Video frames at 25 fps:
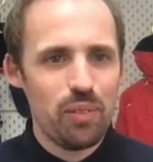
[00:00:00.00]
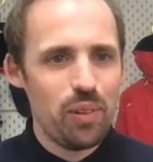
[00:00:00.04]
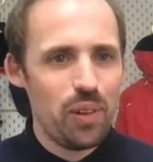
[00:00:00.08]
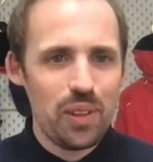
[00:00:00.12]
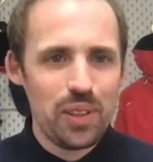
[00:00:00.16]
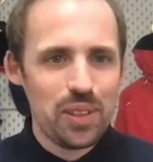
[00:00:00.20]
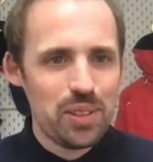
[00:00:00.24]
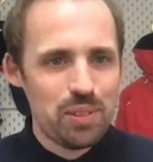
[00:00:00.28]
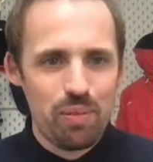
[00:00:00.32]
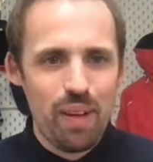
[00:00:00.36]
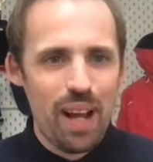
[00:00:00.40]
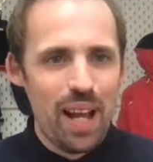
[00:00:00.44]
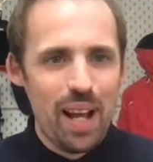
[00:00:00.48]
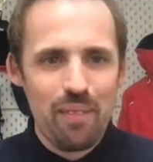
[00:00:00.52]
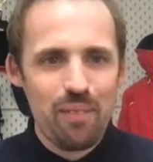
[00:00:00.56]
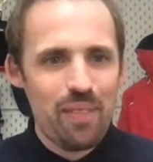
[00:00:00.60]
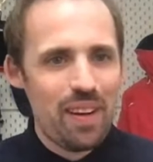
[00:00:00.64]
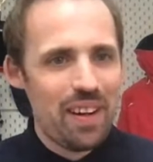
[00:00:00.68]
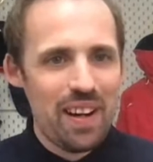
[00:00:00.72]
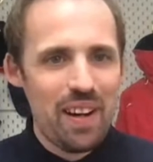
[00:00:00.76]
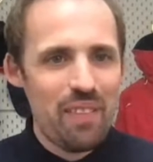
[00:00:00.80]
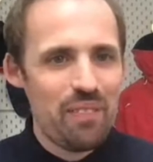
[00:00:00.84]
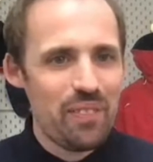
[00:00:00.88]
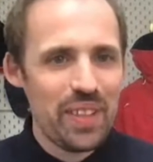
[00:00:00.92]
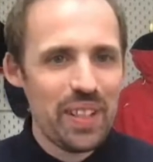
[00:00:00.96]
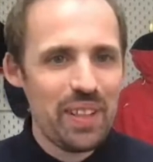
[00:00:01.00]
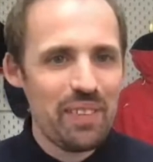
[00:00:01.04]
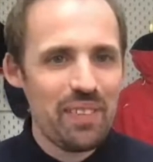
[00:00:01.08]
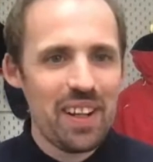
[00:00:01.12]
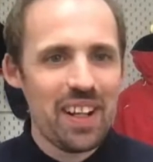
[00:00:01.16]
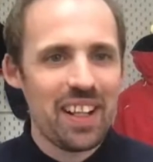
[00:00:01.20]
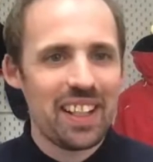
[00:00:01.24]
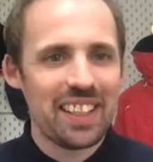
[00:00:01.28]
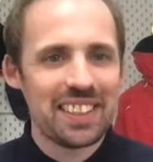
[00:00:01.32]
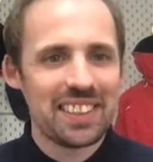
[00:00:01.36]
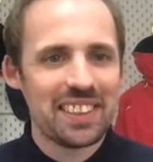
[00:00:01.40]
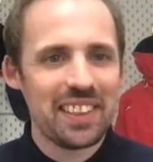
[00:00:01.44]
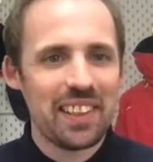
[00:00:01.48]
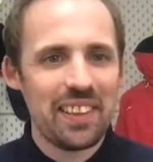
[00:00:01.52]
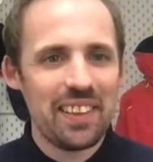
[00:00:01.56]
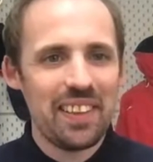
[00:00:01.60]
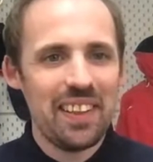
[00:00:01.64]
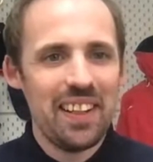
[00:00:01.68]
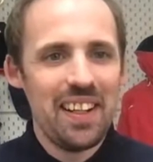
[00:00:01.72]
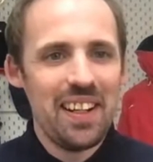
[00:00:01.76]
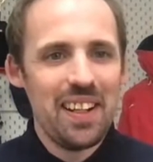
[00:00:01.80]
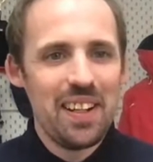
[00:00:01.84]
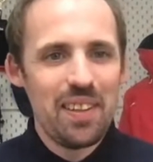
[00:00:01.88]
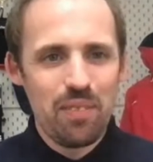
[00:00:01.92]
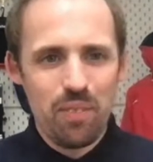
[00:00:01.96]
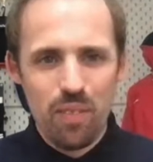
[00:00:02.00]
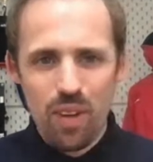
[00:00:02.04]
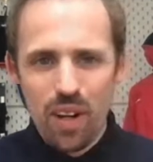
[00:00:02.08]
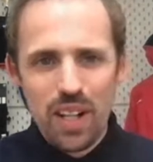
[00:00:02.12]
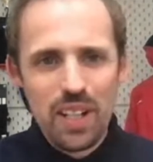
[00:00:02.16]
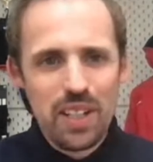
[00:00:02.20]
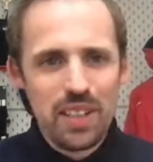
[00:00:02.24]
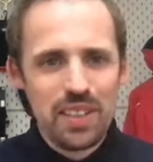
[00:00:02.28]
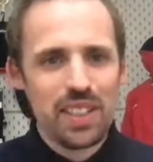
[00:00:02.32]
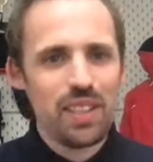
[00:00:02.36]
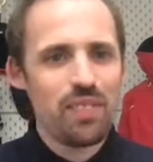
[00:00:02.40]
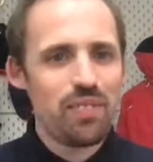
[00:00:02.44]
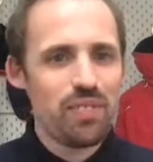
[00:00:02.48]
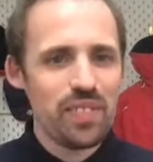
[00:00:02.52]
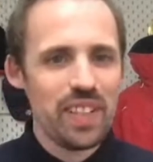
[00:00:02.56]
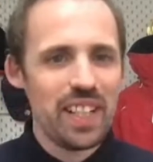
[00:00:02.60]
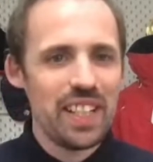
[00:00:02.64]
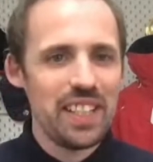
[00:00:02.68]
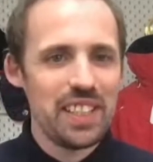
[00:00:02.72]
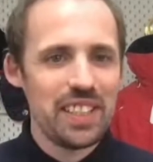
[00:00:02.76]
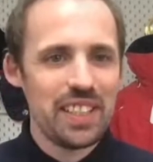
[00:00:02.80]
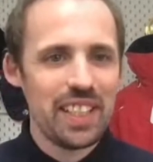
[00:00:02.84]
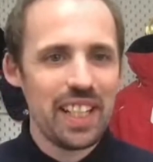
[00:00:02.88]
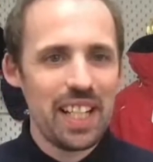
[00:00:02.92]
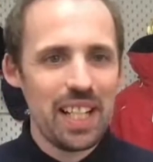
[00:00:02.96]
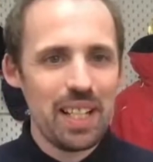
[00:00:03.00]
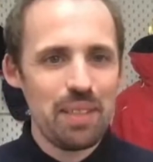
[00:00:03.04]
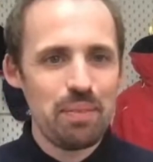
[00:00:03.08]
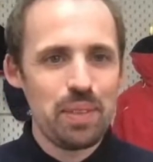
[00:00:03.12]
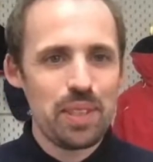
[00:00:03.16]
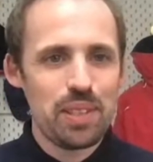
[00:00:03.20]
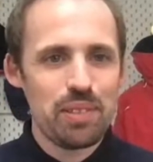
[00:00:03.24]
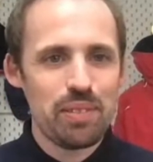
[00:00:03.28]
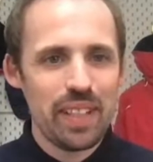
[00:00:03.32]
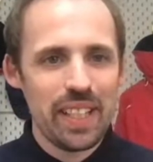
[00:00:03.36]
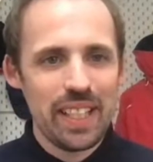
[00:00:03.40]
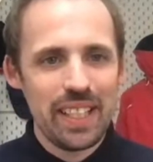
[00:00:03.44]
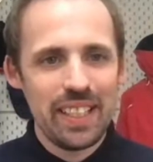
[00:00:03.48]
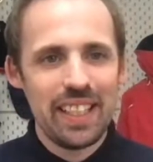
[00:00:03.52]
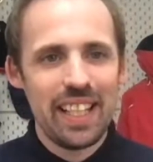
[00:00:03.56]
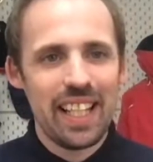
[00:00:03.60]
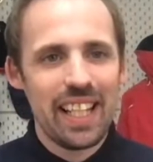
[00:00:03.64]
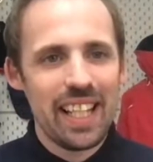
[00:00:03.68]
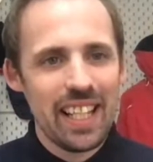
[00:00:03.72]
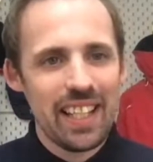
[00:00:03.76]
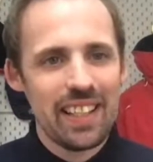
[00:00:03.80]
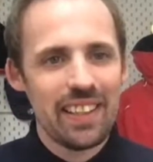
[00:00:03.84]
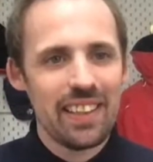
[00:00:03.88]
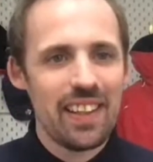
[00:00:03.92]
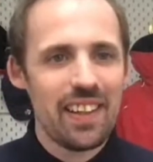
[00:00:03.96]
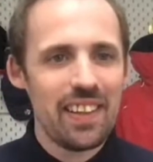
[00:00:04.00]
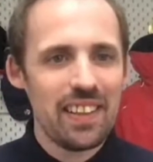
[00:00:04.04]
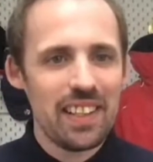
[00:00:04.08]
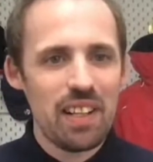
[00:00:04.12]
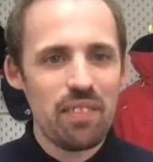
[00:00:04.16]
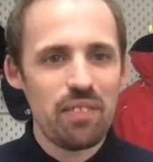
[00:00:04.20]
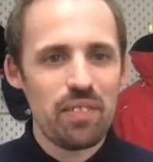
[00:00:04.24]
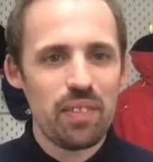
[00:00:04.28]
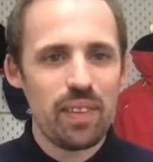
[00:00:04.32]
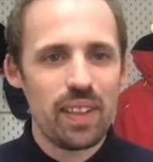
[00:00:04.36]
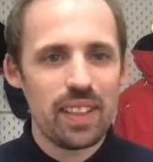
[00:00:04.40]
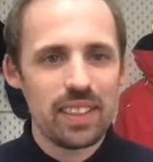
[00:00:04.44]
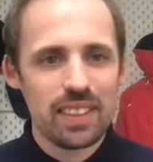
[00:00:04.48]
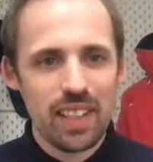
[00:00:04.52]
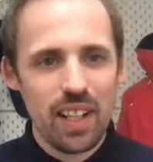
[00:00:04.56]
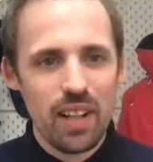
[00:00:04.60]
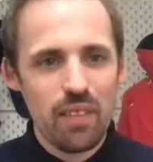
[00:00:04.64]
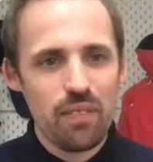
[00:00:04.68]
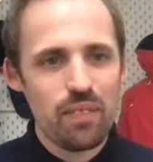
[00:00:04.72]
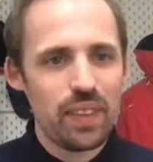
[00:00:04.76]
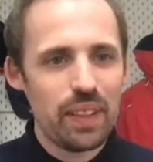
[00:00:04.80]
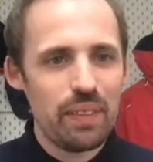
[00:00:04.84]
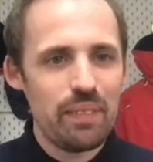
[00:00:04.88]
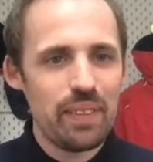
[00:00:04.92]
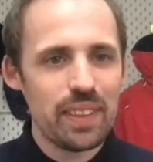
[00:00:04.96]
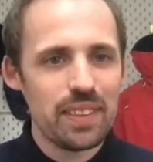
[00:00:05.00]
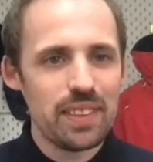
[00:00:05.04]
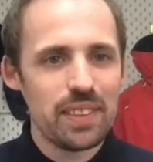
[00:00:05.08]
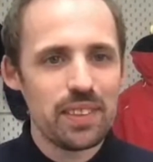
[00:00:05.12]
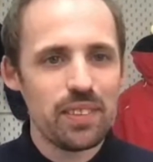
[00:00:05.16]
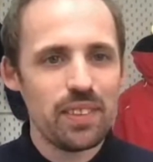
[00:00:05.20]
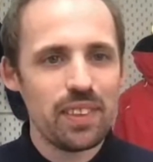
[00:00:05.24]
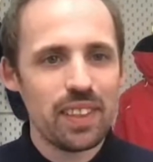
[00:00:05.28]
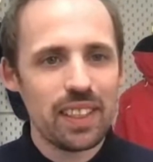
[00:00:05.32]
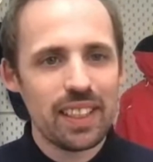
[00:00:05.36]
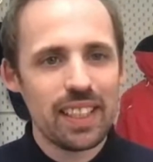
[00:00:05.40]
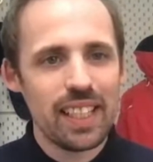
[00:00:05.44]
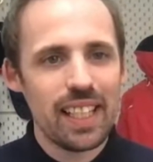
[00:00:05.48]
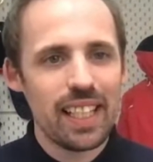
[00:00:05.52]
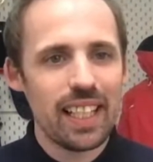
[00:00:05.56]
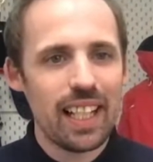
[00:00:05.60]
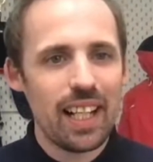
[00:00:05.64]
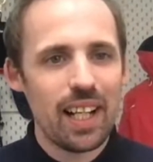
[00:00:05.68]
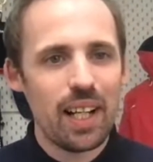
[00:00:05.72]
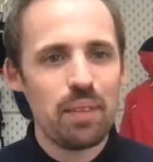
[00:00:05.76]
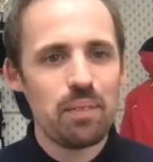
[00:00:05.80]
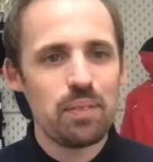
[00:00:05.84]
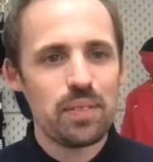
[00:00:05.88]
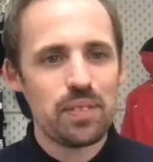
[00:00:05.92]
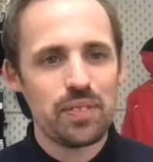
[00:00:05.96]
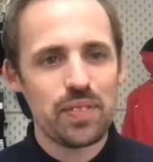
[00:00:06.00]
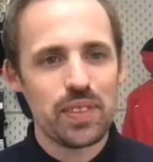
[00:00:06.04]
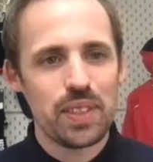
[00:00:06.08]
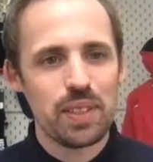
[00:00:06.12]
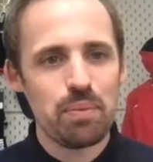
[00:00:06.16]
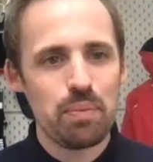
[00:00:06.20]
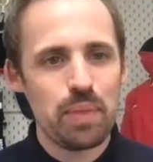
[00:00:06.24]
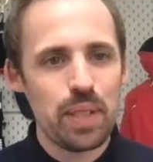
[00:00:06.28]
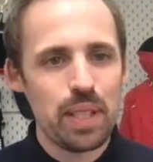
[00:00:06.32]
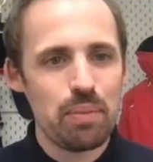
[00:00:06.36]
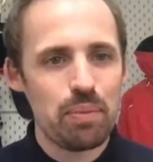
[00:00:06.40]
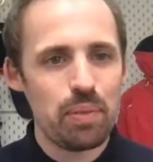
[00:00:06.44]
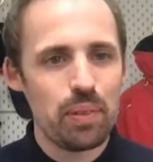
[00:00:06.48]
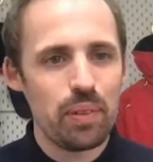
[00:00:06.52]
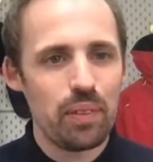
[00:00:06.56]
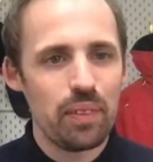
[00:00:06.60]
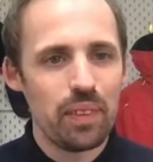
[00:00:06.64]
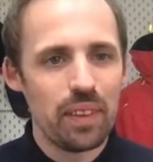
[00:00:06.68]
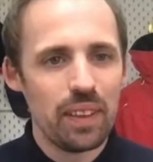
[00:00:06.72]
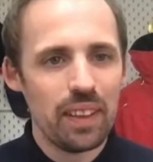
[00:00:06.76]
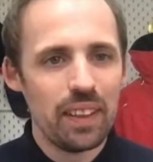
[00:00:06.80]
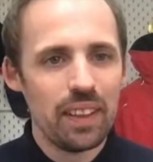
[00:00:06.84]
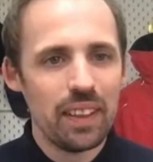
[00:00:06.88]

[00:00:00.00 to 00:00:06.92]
Water's wet wherever you are. So why are you differentiating between here, there, and everywhere? So hopefully we can sort of clear that up to some people.